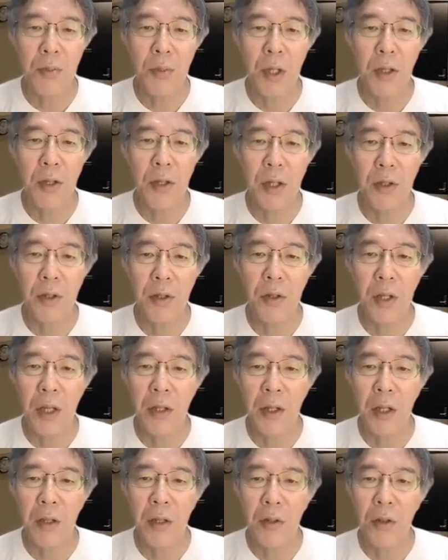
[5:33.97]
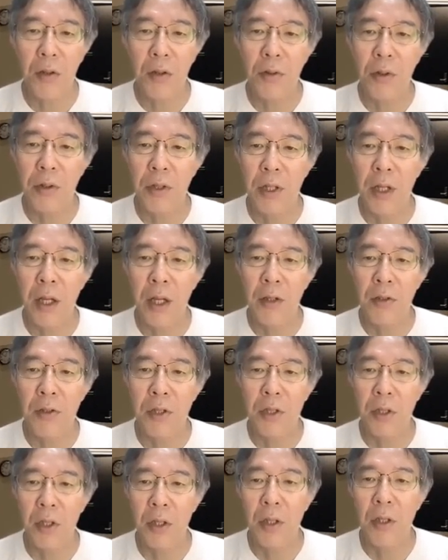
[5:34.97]
means that you cannot lower the
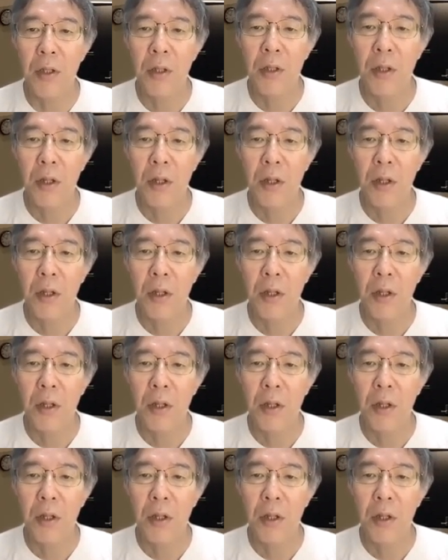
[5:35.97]
energy